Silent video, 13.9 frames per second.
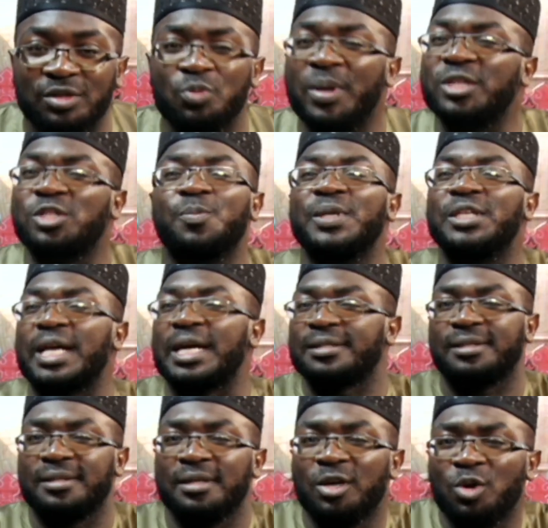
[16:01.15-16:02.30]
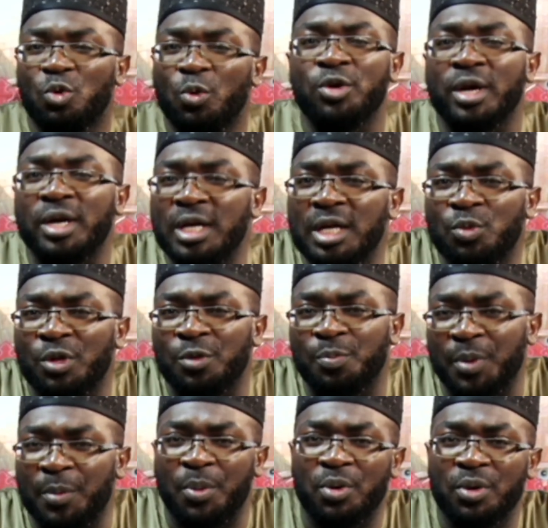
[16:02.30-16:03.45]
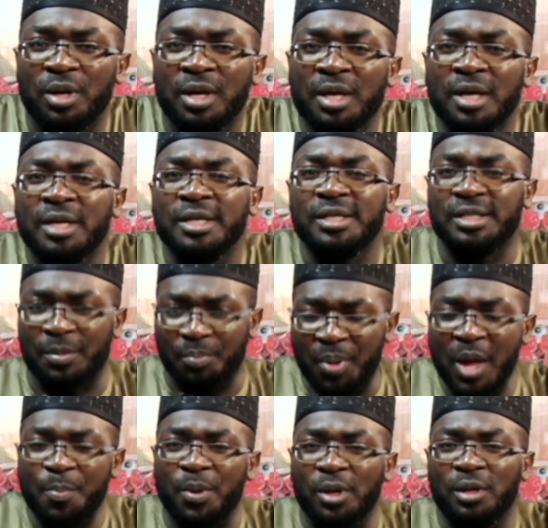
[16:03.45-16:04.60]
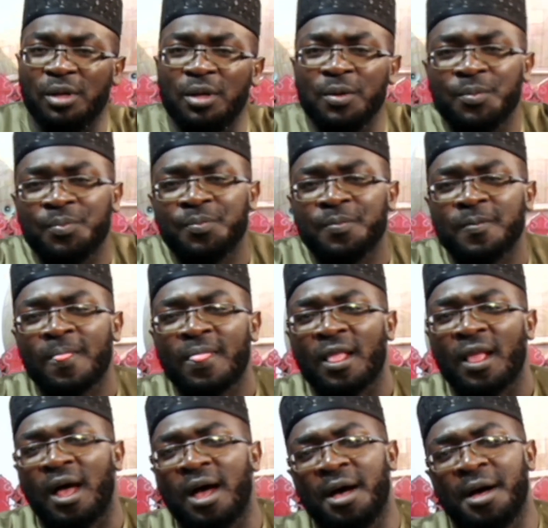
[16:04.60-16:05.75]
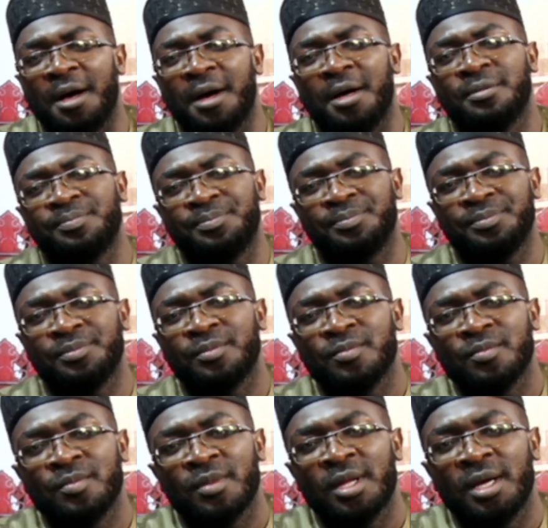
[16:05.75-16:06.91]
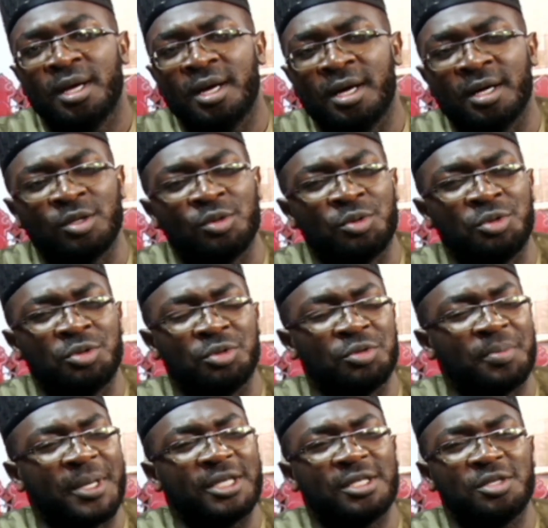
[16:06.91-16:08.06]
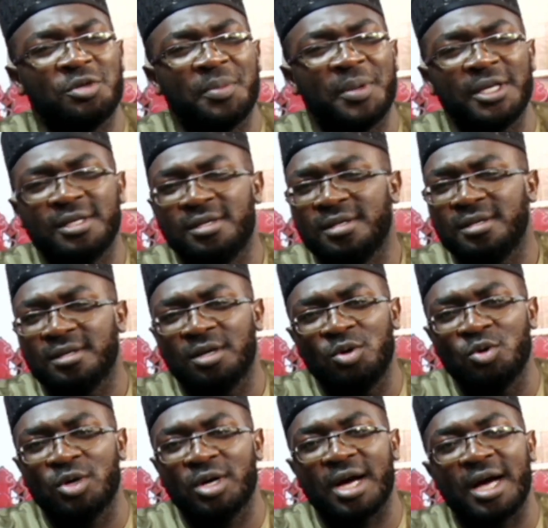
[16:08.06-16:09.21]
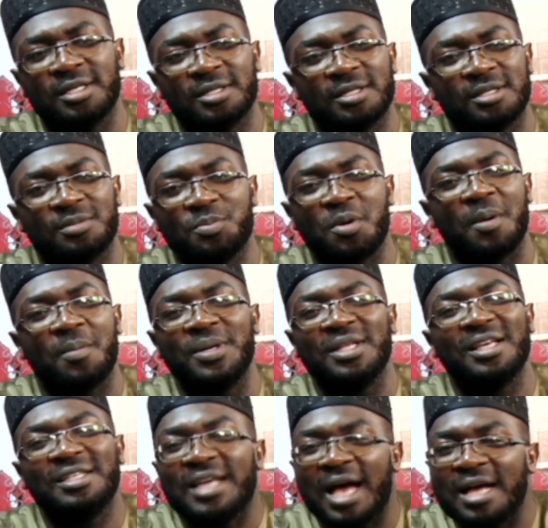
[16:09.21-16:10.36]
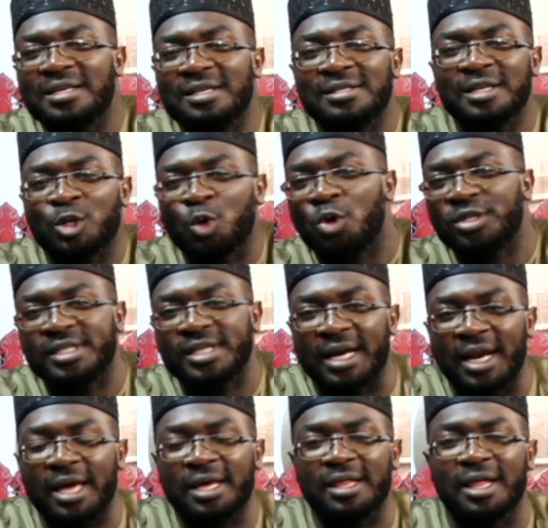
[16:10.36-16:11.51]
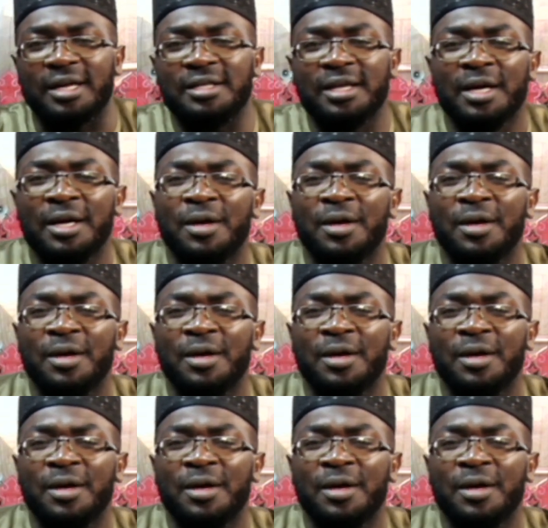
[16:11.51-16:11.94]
You must be just when you're dealing with people. Some people, um, uh, you, you, you, might, you might look at probably the judges in courts and like that.